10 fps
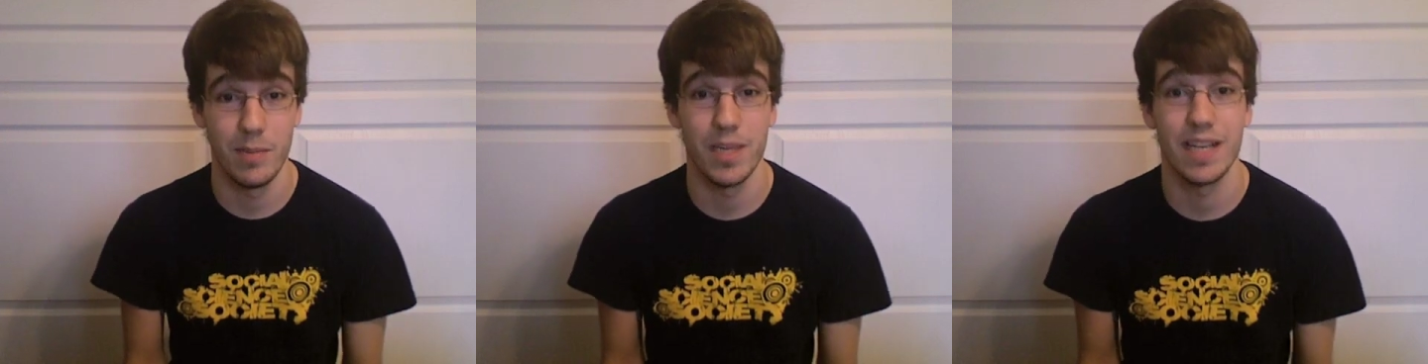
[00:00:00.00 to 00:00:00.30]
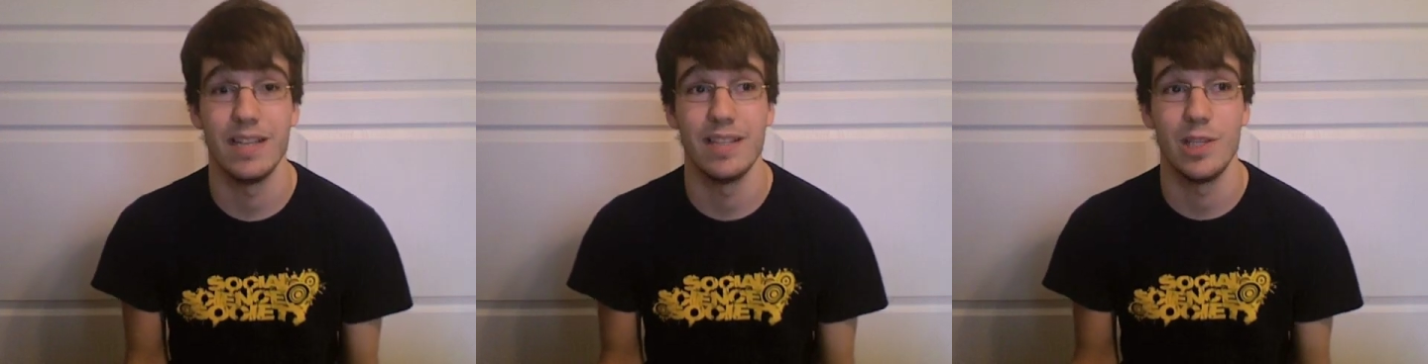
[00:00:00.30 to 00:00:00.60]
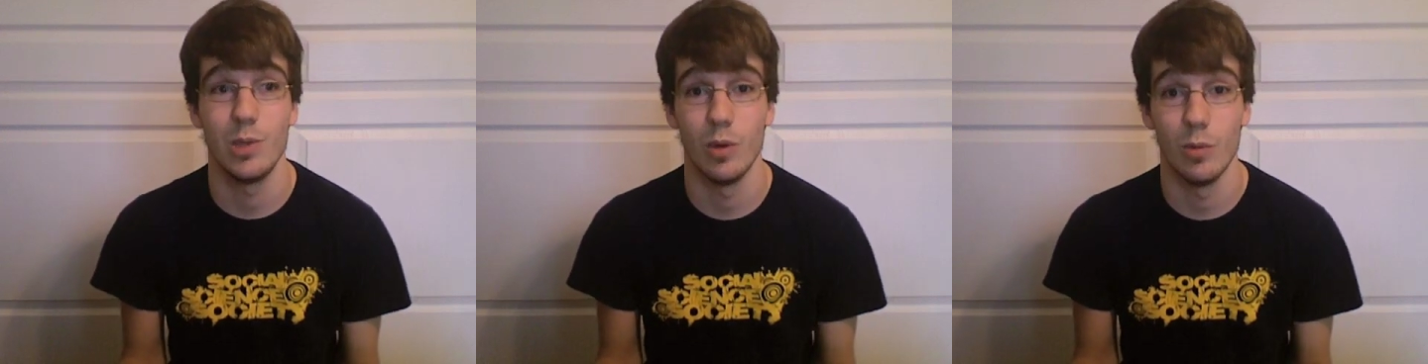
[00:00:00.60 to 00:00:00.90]
because
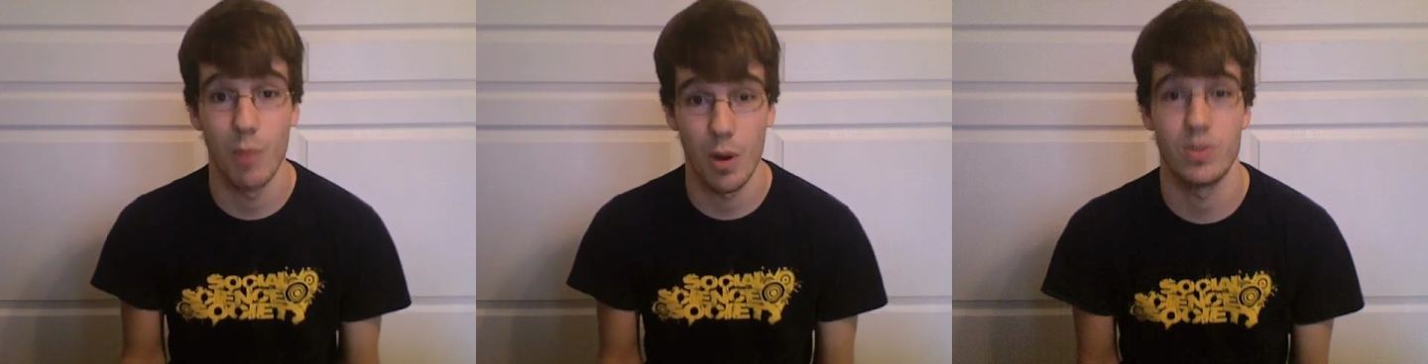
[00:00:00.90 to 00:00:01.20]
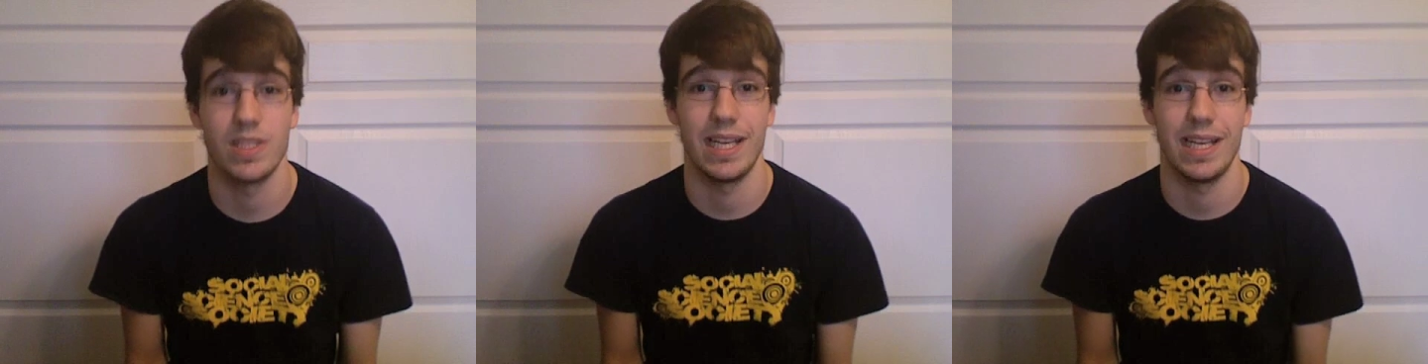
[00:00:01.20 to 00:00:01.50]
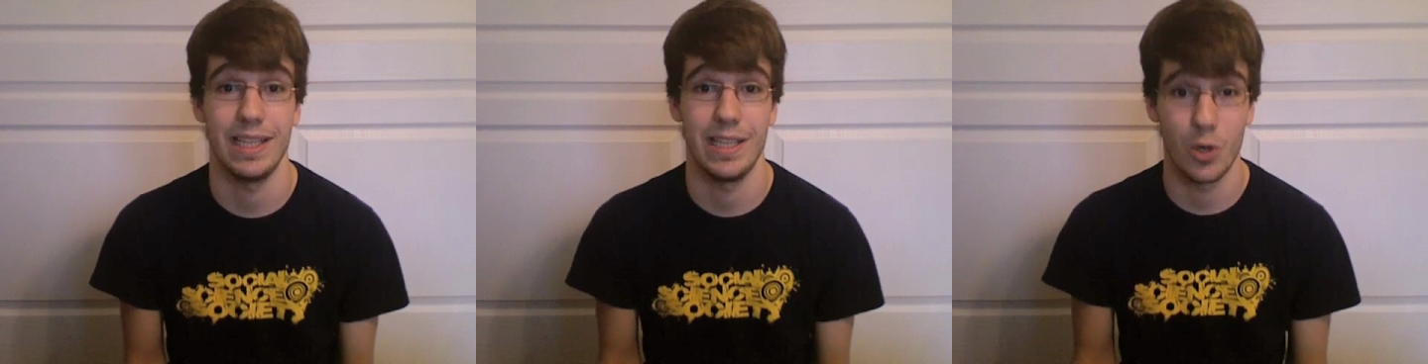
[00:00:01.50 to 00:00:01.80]
you will most
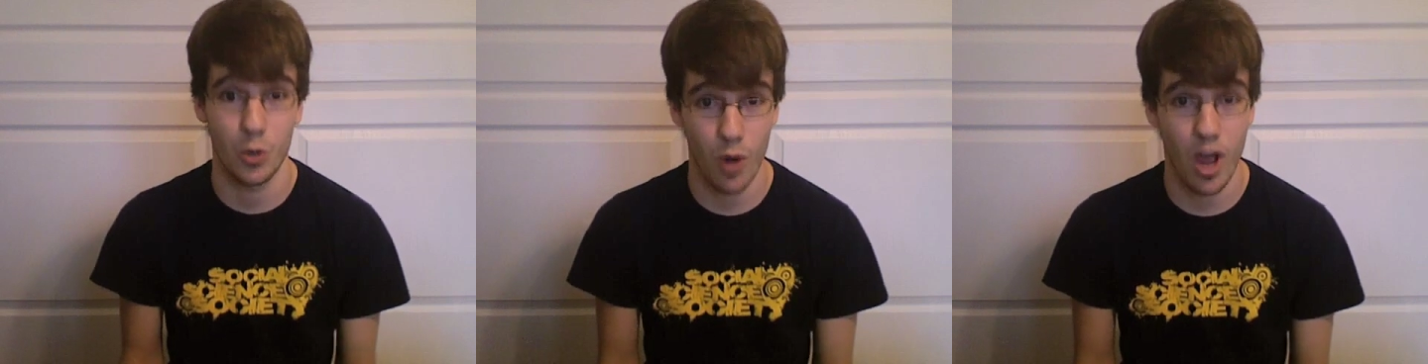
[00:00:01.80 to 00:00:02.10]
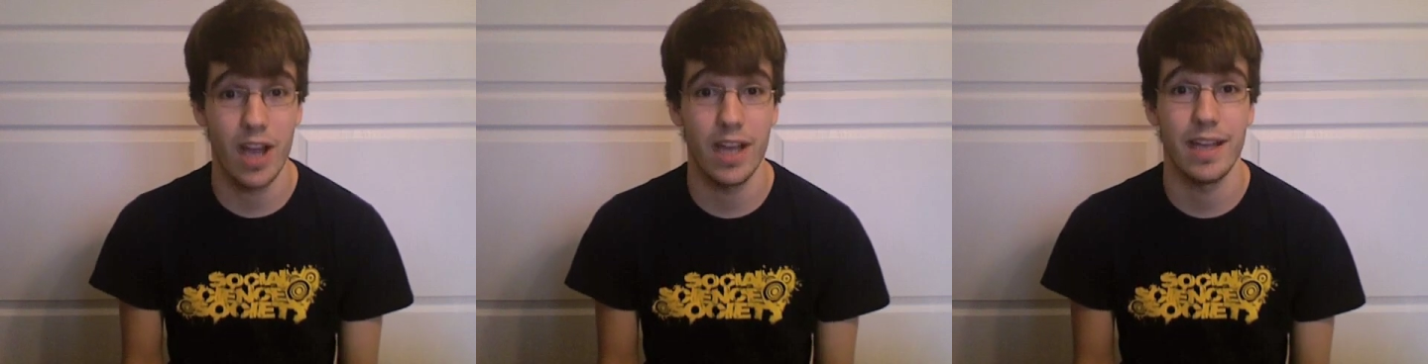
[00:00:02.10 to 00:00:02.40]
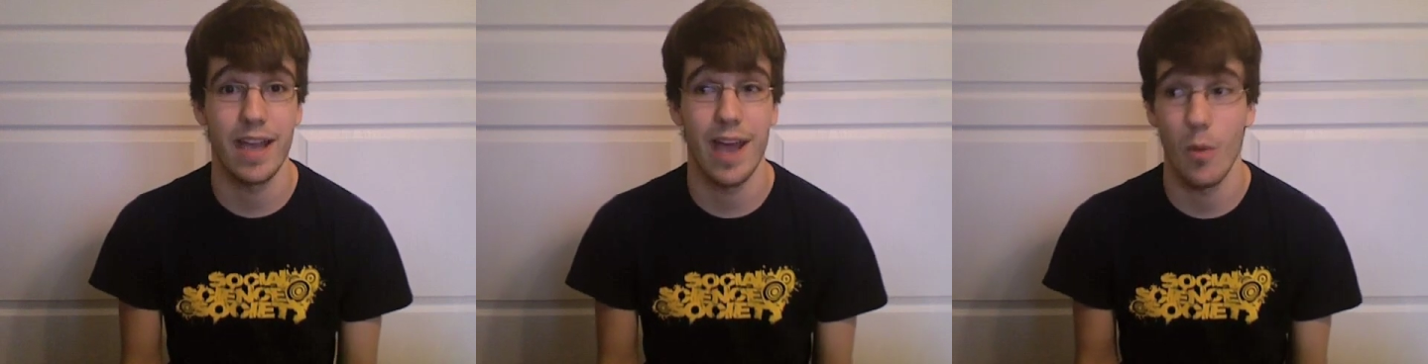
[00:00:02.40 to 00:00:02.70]
likely cry
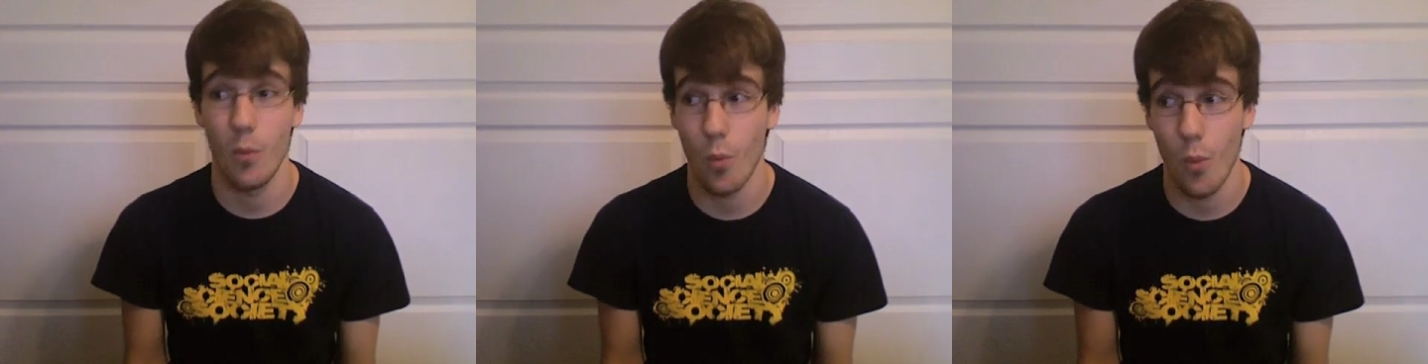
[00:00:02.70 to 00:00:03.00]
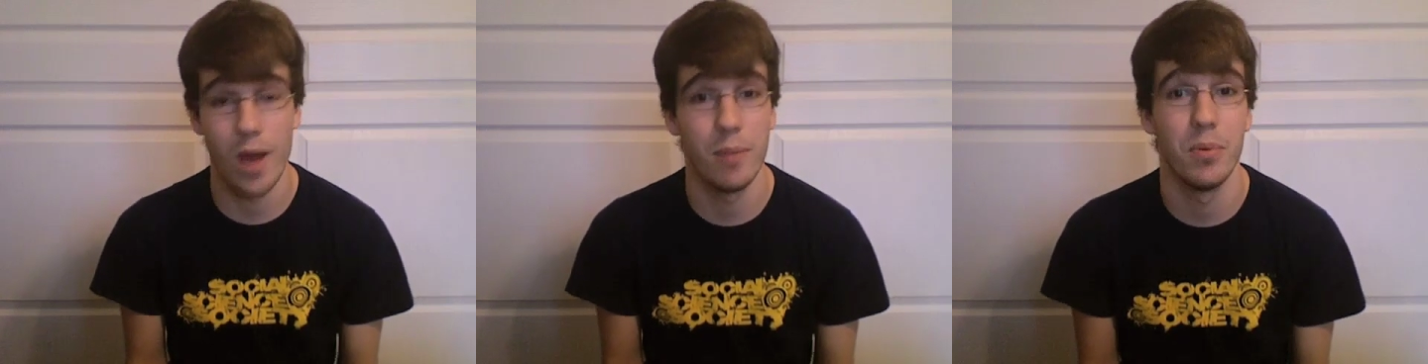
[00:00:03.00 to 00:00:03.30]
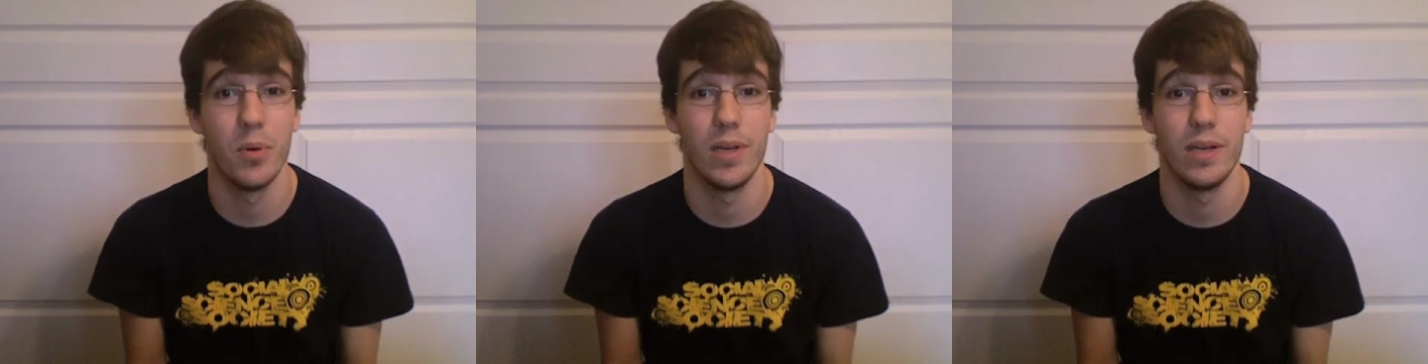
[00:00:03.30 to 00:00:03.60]
at one
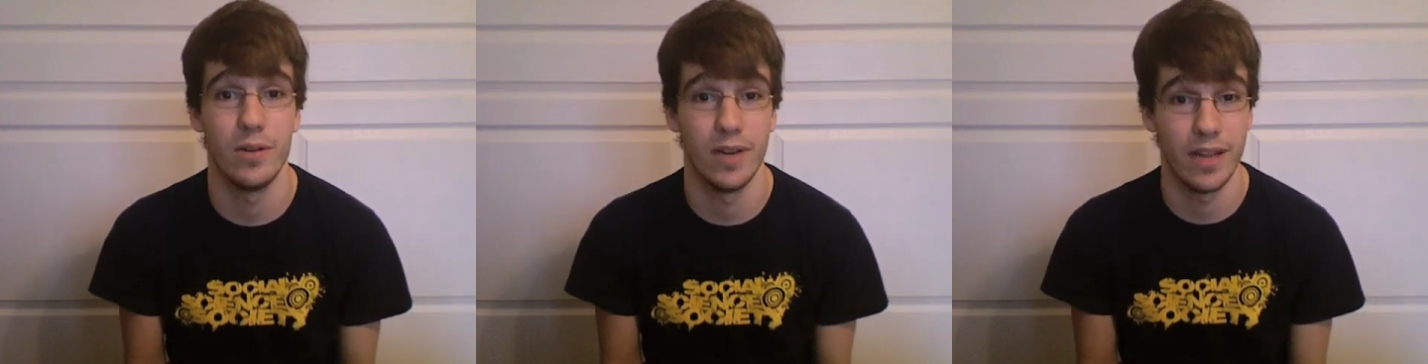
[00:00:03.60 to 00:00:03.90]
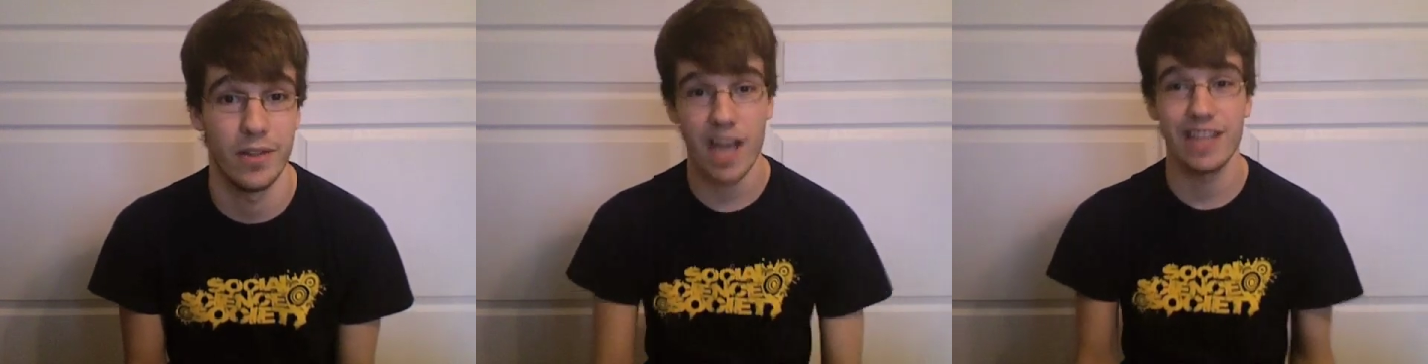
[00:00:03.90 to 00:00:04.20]
point or another.